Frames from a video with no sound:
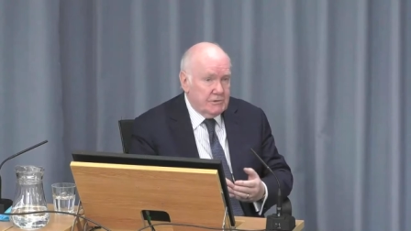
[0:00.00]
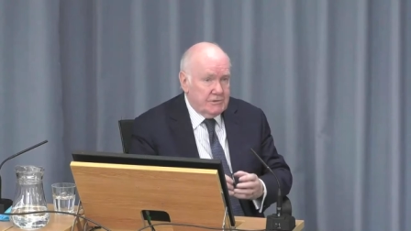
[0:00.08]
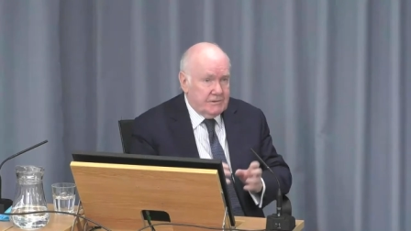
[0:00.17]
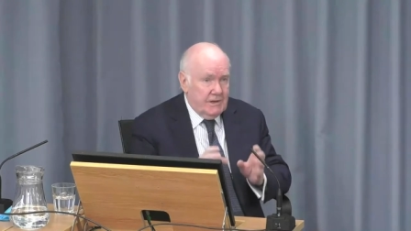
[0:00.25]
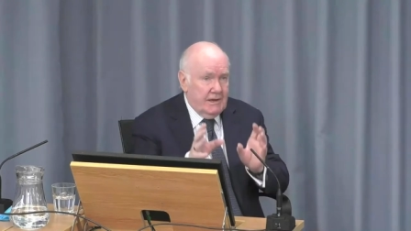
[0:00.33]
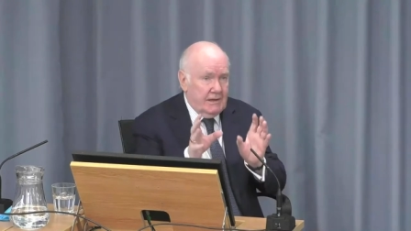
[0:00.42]

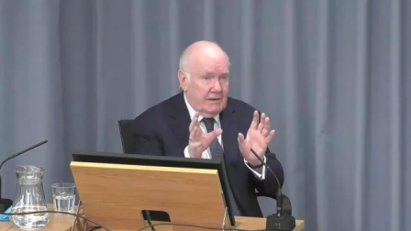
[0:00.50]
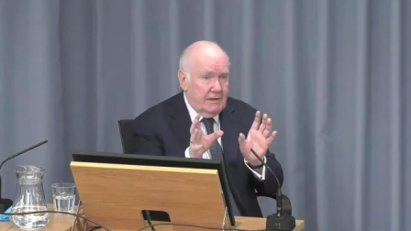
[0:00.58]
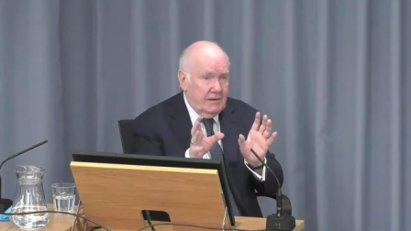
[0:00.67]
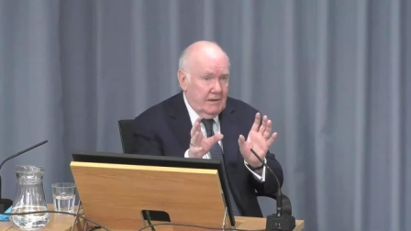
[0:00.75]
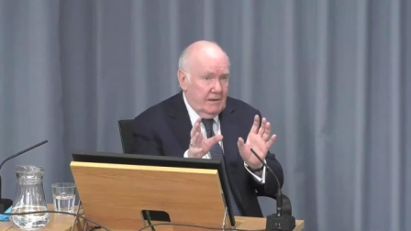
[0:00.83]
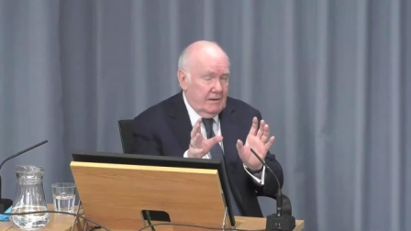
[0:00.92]
would
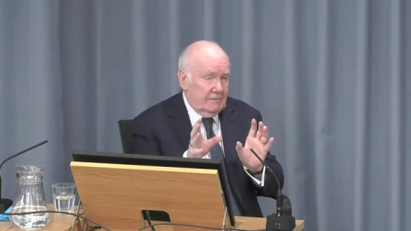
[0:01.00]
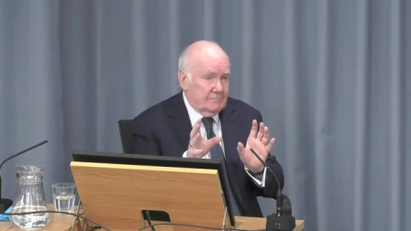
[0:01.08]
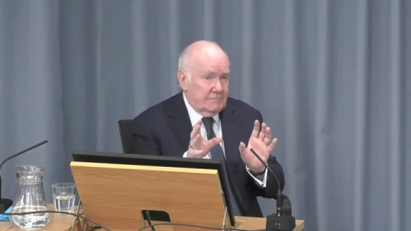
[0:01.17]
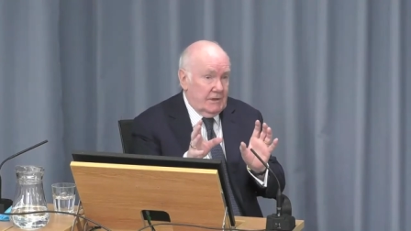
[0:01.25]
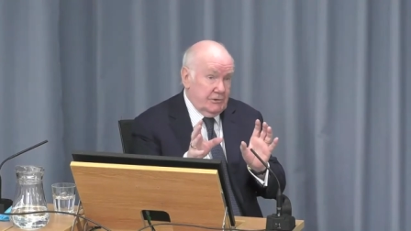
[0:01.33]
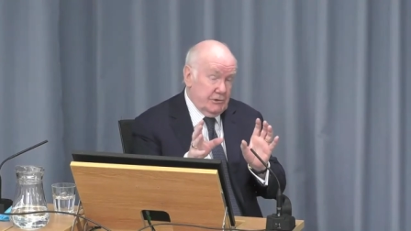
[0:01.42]
take
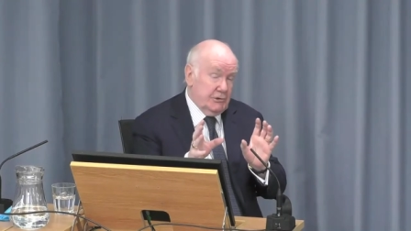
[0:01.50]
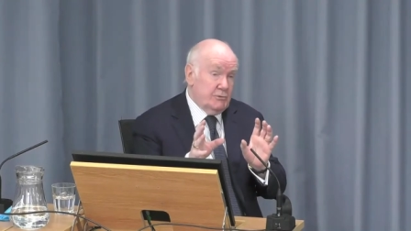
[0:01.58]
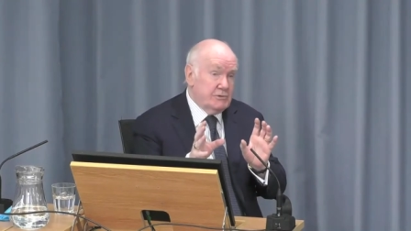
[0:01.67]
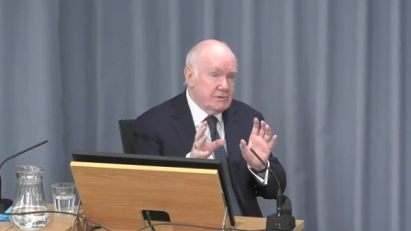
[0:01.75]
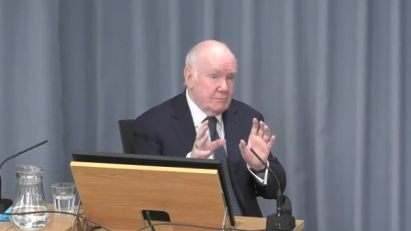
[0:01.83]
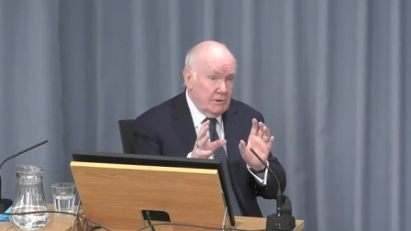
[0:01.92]
a
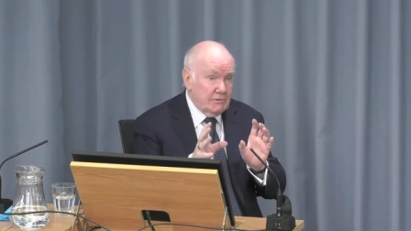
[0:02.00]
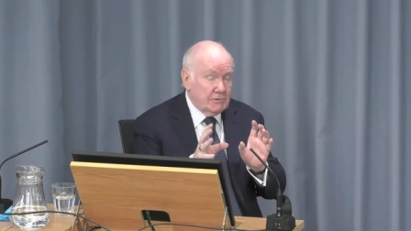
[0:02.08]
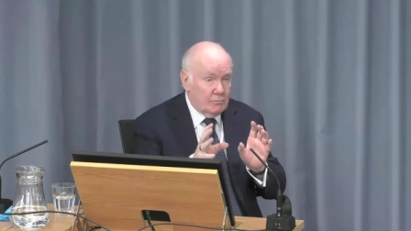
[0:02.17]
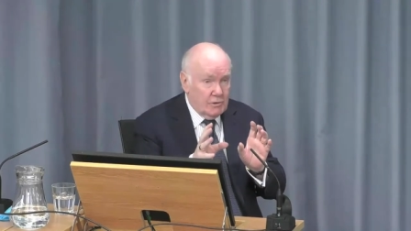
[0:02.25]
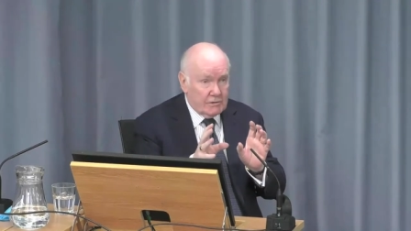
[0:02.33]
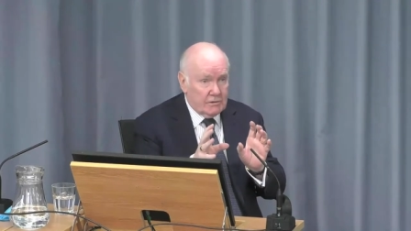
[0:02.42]
huge
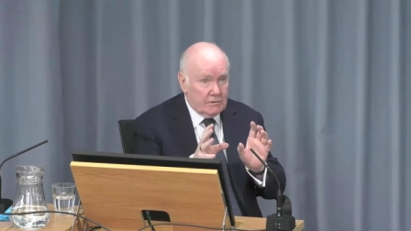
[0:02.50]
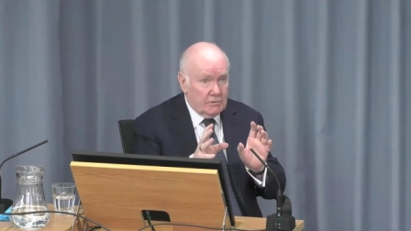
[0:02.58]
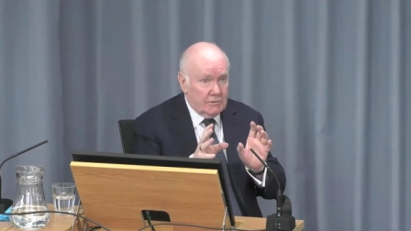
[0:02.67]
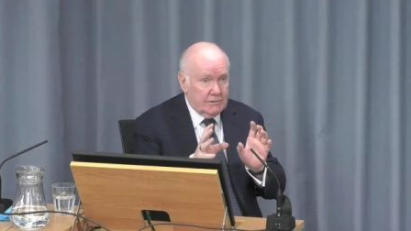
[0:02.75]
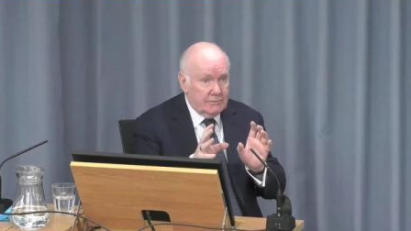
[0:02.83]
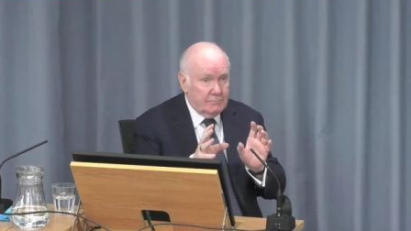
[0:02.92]
amount of
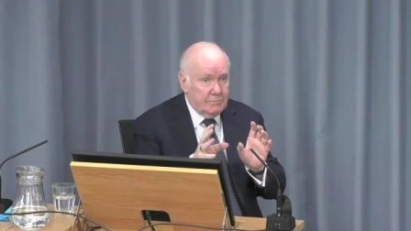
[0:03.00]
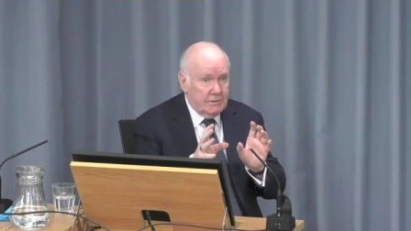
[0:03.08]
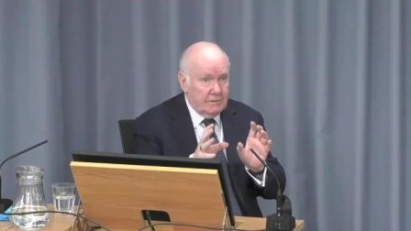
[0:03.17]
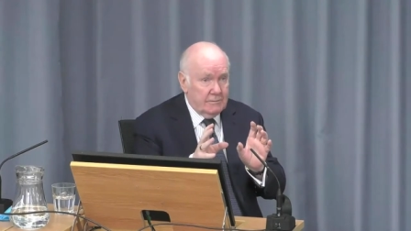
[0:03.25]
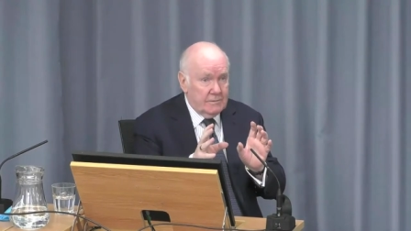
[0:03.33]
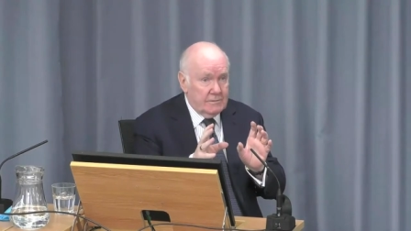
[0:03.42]
workload, uh,